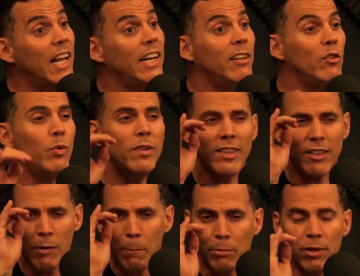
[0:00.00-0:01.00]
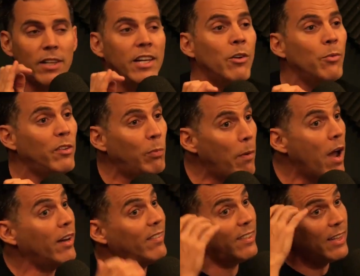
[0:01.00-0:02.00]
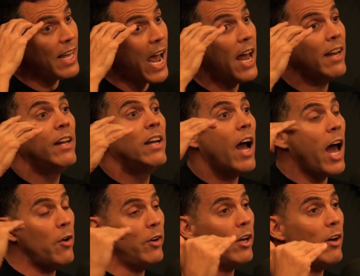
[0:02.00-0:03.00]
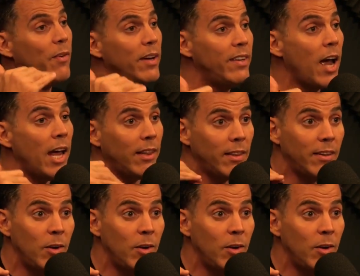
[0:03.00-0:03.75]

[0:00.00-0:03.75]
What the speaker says: So this was completely in response to that, I don't care if I die.